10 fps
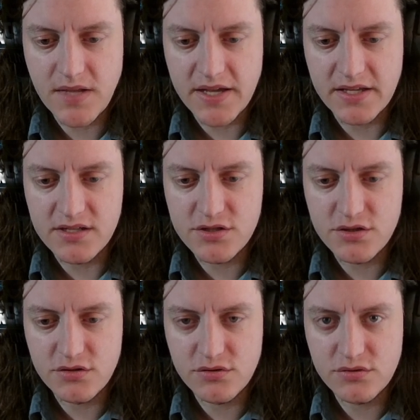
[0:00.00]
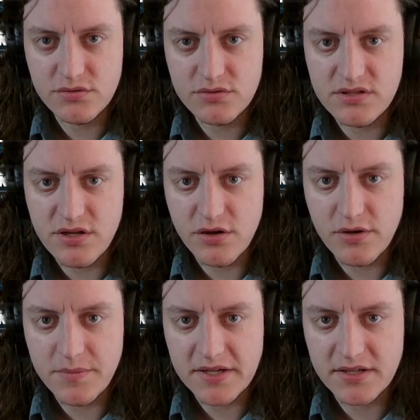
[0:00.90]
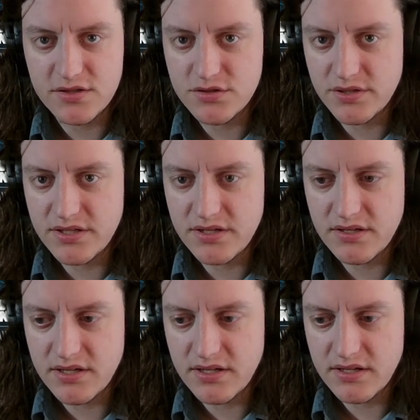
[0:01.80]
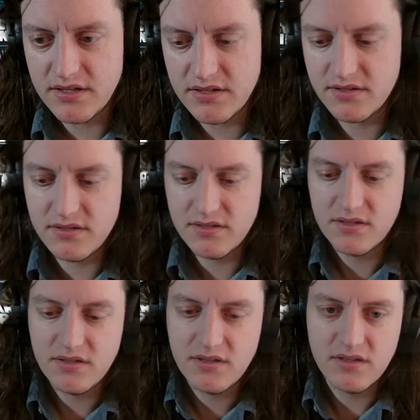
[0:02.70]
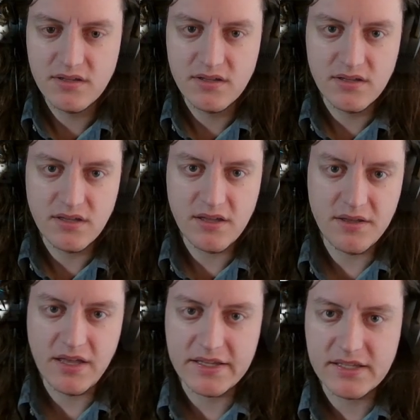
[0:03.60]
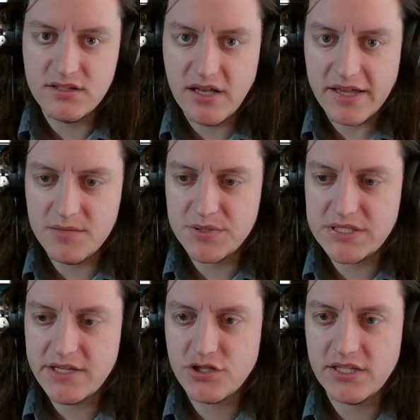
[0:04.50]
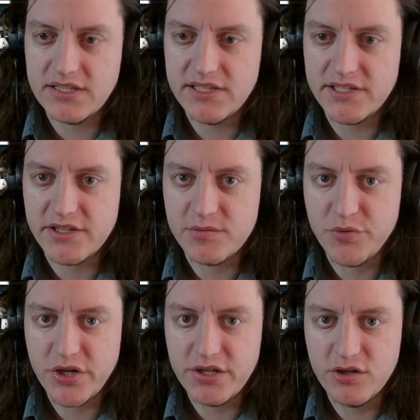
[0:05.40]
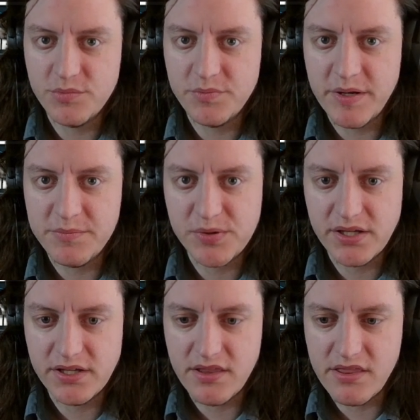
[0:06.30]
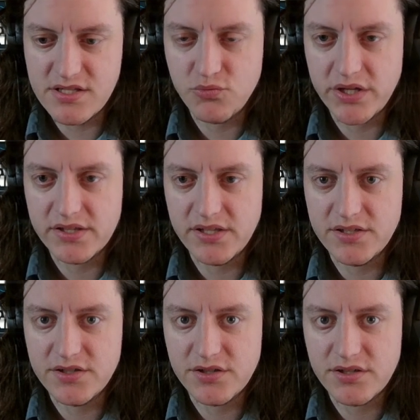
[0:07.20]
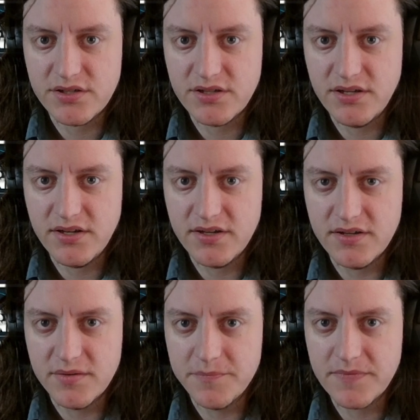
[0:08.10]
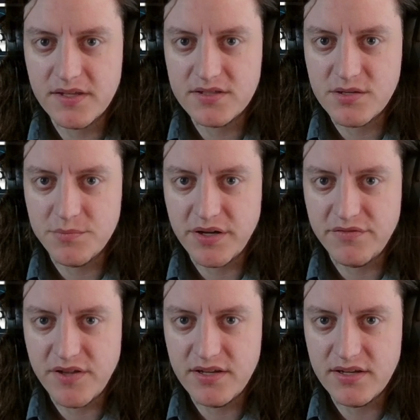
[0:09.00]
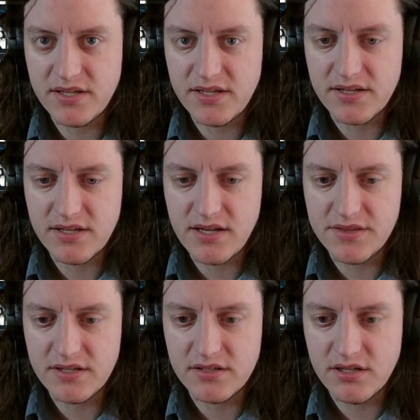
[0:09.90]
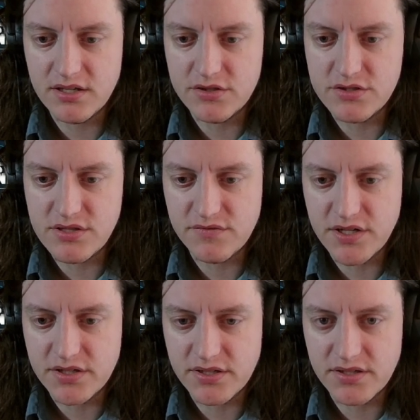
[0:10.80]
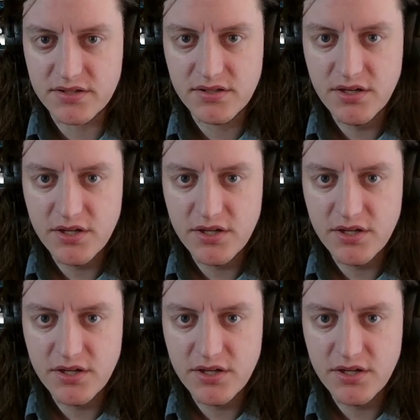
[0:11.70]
I can do, no, I'm not gonna do it. I can potentially clear Bright Hope by playing this wing leader to buff it, hit it, and then use the Falcon.